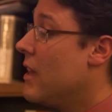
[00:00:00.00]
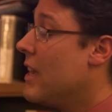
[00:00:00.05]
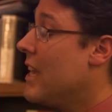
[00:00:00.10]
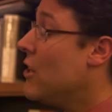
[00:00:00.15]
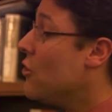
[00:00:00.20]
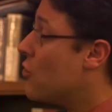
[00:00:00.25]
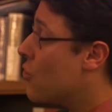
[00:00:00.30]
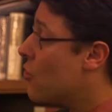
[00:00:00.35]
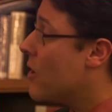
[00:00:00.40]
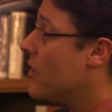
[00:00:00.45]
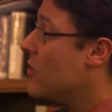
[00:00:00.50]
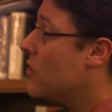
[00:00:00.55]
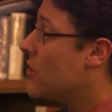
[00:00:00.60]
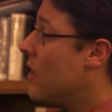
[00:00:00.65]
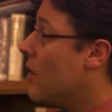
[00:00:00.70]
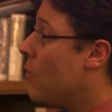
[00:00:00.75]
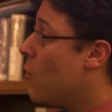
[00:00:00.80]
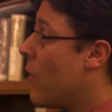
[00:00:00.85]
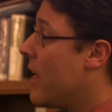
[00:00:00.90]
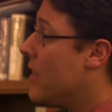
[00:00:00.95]

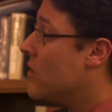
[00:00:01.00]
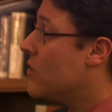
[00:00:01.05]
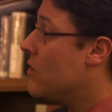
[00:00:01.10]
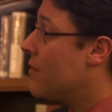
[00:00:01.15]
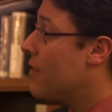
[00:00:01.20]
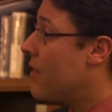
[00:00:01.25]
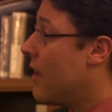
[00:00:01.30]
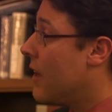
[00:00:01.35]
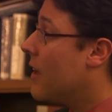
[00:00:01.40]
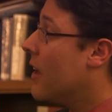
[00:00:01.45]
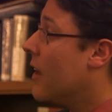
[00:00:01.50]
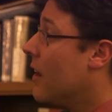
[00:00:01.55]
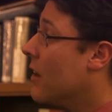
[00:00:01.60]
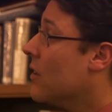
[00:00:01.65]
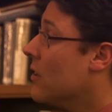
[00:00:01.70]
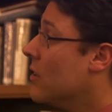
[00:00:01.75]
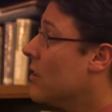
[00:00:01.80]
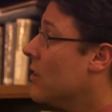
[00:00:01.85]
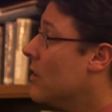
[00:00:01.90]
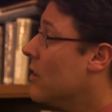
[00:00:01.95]
interesting ways of thinking.
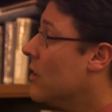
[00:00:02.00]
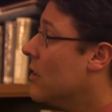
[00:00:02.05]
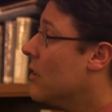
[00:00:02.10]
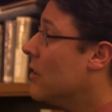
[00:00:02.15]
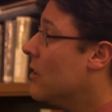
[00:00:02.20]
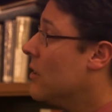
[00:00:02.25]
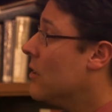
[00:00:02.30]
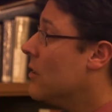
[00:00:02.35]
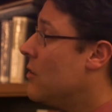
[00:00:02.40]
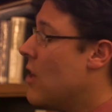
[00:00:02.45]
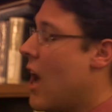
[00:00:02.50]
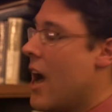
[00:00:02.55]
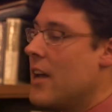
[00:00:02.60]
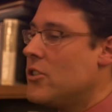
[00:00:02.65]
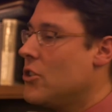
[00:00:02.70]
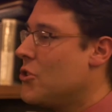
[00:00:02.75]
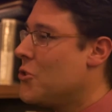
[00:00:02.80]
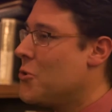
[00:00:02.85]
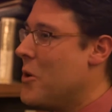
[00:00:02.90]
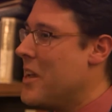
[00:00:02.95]
Not
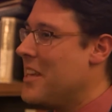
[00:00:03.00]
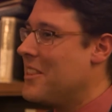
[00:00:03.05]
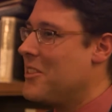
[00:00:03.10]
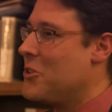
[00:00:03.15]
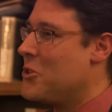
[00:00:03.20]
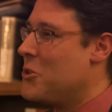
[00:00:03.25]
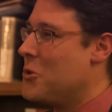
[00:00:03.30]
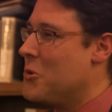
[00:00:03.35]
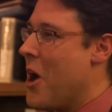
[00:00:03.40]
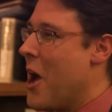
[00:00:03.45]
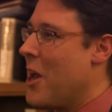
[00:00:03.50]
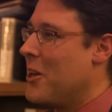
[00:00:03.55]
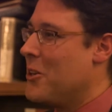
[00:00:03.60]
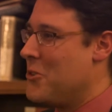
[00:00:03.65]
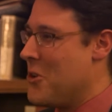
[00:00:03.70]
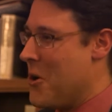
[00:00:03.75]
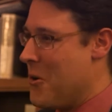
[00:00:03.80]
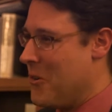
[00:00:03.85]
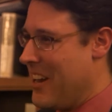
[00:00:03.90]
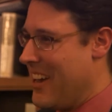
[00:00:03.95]
to tweet that you got a
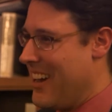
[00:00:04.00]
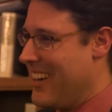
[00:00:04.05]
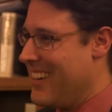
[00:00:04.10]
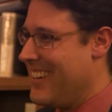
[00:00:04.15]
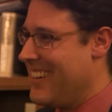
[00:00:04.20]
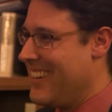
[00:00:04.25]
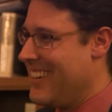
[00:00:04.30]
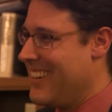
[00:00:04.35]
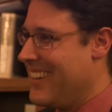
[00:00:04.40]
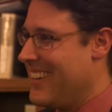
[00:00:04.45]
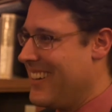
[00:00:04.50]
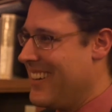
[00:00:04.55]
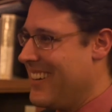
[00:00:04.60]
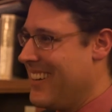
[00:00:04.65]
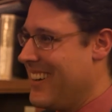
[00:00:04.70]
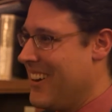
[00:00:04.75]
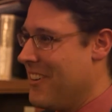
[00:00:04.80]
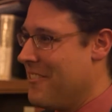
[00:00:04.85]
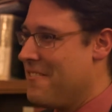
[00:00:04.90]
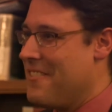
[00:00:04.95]
donut
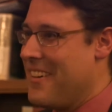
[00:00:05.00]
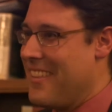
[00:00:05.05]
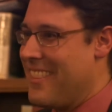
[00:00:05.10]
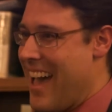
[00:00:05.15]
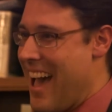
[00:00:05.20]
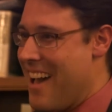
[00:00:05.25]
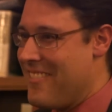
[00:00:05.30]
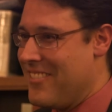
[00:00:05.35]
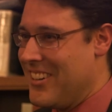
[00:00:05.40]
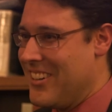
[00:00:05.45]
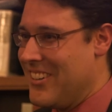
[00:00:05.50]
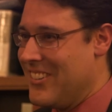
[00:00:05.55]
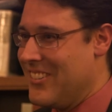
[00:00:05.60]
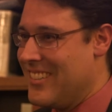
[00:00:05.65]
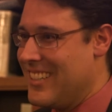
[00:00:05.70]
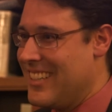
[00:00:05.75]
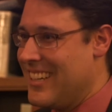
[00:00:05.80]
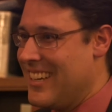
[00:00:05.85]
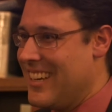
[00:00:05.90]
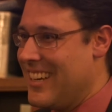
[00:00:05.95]
on Fifth Avenue.
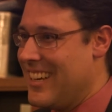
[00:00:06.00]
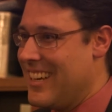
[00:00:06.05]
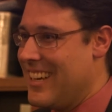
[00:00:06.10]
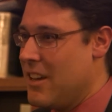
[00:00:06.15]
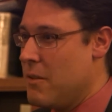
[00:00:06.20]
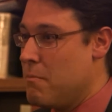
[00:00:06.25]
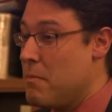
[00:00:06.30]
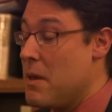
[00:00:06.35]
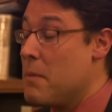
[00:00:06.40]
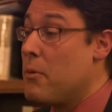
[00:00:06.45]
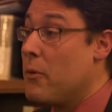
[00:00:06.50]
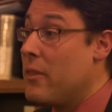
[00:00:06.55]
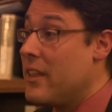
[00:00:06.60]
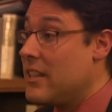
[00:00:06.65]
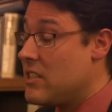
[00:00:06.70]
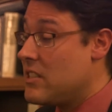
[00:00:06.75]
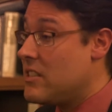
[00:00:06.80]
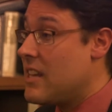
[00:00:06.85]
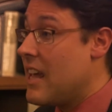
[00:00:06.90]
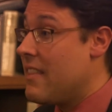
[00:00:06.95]
People
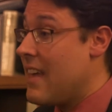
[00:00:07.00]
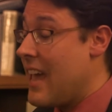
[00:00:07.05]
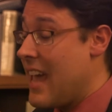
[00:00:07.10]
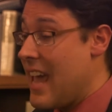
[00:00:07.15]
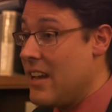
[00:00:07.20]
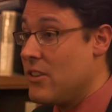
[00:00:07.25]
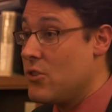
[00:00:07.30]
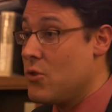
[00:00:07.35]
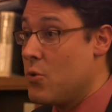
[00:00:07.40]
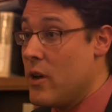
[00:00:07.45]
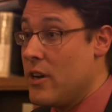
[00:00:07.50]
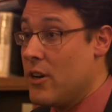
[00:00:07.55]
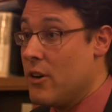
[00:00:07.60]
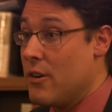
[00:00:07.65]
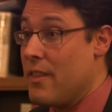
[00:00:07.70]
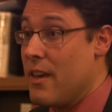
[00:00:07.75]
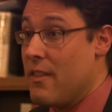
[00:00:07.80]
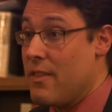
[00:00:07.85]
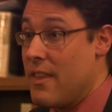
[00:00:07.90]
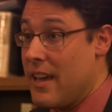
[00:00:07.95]
that say they hate
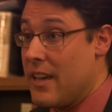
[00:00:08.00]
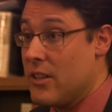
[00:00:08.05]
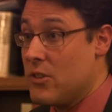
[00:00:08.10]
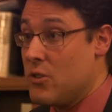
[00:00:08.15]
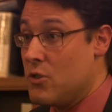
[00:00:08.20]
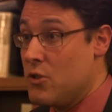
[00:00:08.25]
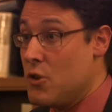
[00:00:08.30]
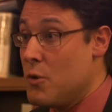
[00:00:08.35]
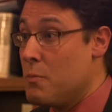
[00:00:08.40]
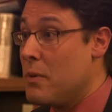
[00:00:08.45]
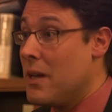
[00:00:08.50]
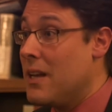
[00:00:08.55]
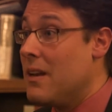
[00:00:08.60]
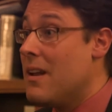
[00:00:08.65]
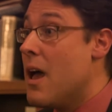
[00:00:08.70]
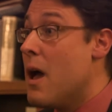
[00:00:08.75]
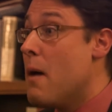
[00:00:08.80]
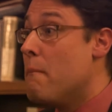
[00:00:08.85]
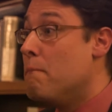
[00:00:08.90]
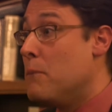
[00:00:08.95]
Twitter, they think it's stupid,
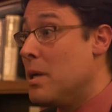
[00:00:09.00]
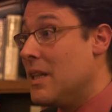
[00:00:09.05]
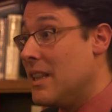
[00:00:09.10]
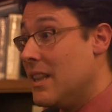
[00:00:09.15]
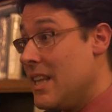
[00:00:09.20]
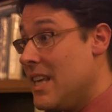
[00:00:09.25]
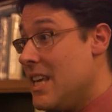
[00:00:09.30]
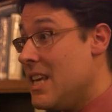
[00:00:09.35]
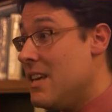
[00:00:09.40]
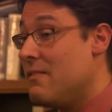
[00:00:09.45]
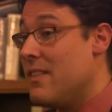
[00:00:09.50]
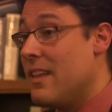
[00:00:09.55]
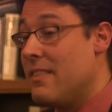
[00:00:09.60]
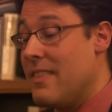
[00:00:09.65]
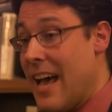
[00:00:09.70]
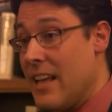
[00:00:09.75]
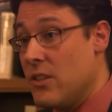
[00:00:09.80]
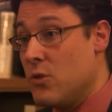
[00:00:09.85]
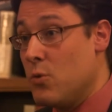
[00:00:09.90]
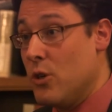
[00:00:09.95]
believe that
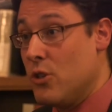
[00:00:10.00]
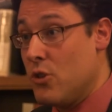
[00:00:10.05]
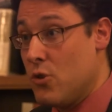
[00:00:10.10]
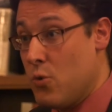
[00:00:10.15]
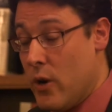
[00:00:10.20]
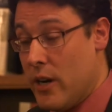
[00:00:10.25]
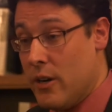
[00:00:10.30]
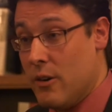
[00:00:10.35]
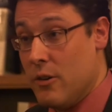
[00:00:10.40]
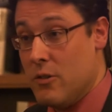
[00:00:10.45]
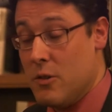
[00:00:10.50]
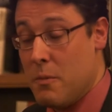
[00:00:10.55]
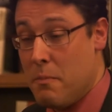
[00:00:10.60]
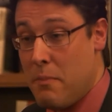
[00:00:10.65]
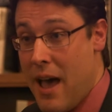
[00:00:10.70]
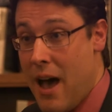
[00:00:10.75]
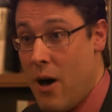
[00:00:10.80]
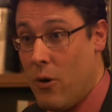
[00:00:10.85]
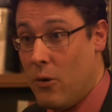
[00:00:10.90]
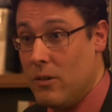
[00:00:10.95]
that's what Twitter is
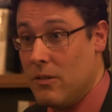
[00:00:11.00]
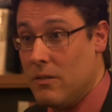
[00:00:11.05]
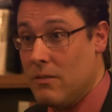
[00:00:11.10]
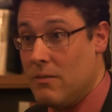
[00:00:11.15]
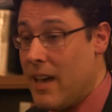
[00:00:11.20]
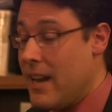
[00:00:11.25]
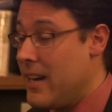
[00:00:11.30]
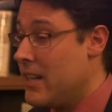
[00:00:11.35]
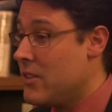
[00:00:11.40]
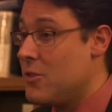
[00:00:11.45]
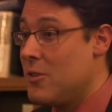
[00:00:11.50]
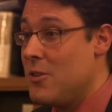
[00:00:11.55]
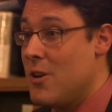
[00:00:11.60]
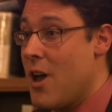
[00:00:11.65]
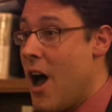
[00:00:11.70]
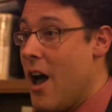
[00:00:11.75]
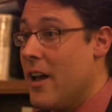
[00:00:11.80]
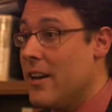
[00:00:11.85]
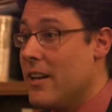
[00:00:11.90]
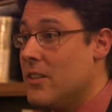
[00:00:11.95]
about. And it's
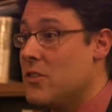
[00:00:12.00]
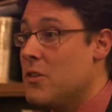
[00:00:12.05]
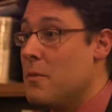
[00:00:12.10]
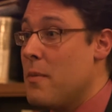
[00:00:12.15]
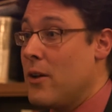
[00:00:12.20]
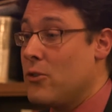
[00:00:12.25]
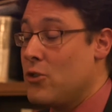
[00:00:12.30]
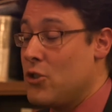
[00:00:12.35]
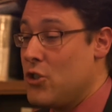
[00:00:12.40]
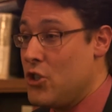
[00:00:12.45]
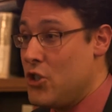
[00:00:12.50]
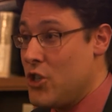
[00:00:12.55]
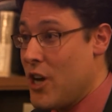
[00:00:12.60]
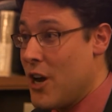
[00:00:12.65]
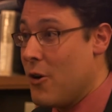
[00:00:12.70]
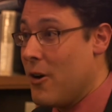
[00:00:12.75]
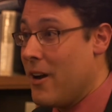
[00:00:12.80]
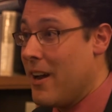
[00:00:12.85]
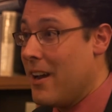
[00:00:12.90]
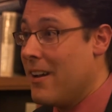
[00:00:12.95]
not. It's about
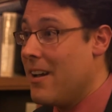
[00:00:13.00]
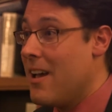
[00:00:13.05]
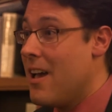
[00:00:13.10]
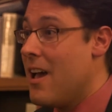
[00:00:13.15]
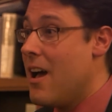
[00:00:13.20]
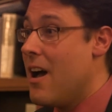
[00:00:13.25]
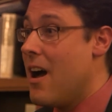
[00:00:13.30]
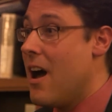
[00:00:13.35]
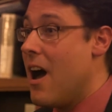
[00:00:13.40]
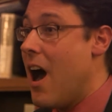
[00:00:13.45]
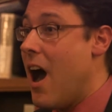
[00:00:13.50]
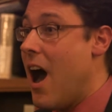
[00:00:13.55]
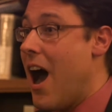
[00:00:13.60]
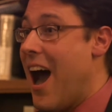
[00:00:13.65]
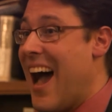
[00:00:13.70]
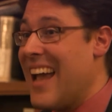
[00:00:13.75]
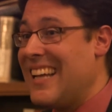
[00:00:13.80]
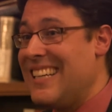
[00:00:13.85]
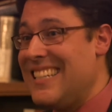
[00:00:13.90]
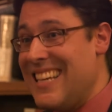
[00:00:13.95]
sharing
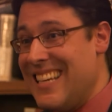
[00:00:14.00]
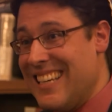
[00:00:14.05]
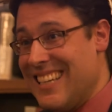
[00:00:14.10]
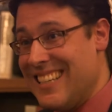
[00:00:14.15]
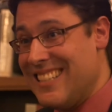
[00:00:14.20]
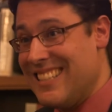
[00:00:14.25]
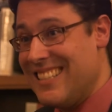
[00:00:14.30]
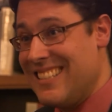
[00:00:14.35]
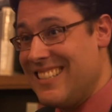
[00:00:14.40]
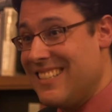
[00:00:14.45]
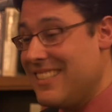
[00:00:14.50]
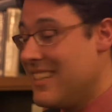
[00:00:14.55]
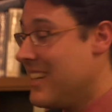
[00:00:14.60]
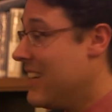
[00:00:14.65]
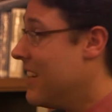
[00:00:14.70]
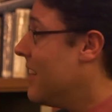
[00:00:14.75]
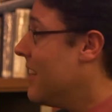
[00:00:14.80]
ideas.